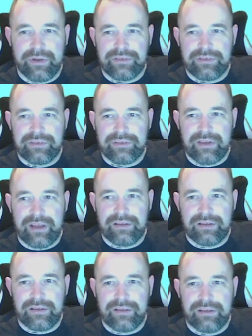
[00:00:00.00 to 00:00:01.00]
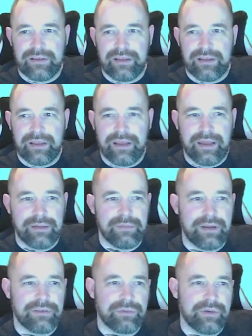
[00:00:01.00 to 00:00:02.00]
into side n
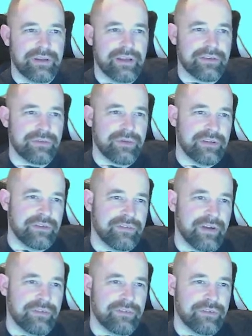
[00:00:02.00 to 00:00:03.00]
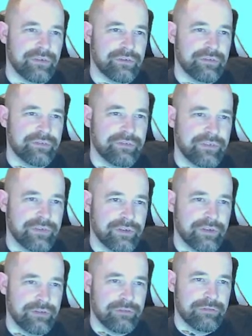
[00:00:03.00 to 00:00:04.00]
minus 1, he has 25 too few.